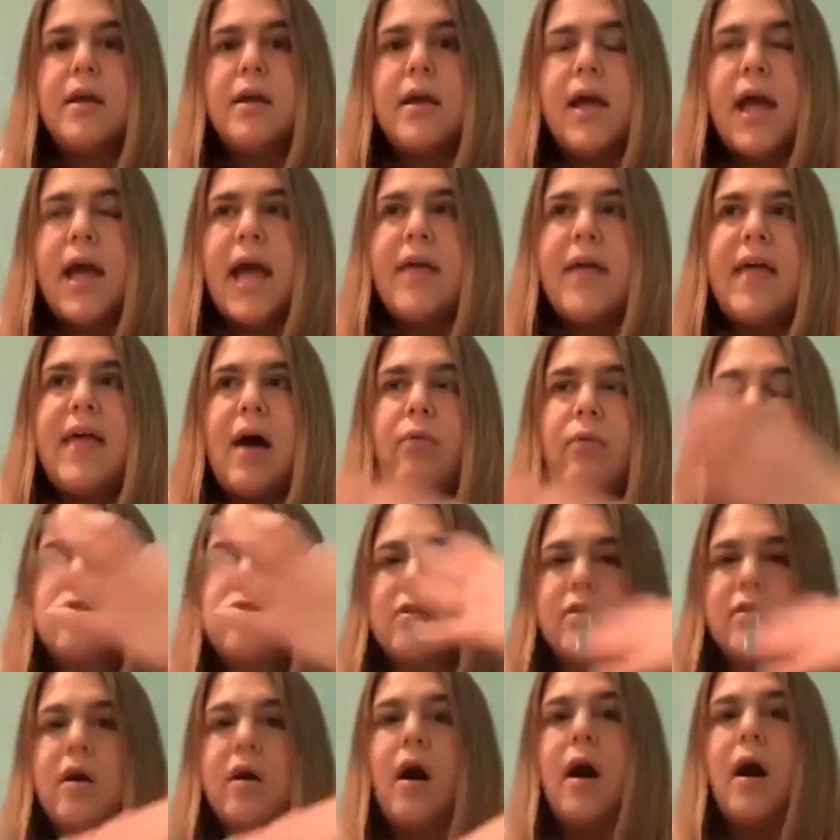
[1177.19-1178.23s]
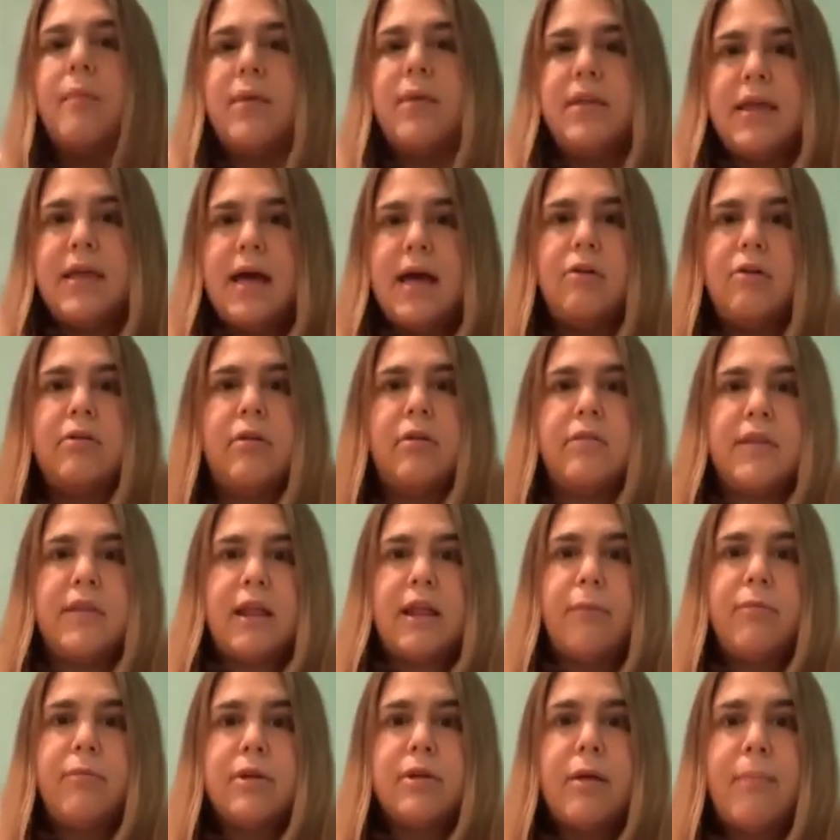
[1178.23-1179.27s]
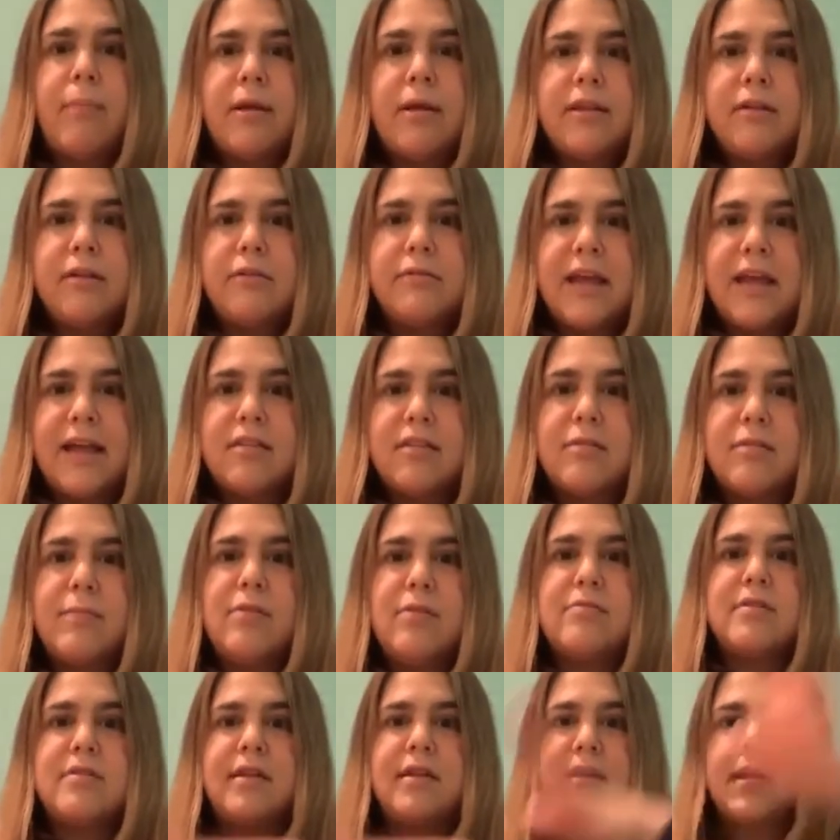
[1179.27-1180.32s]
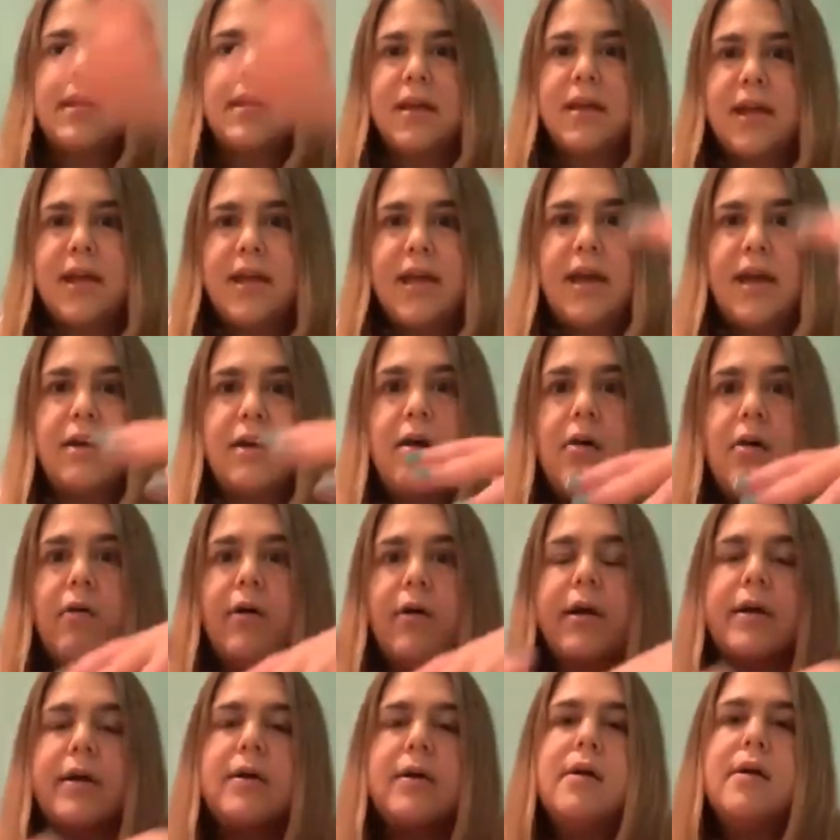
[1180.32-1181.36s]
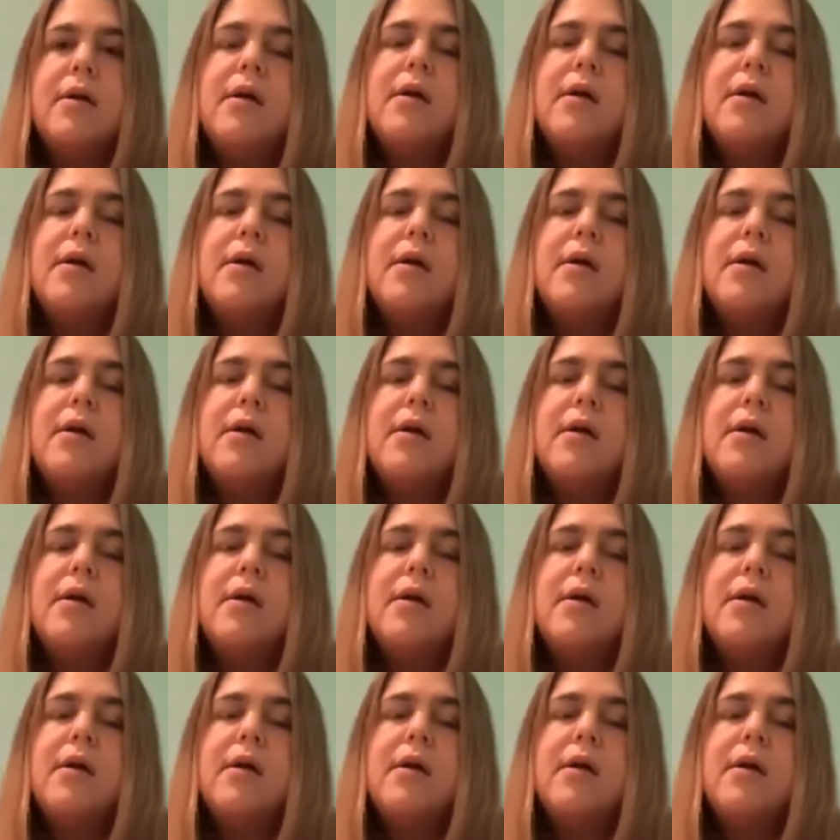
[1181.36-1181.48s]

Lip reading: And that would just calm me down. Then I put on my little dance music and get going.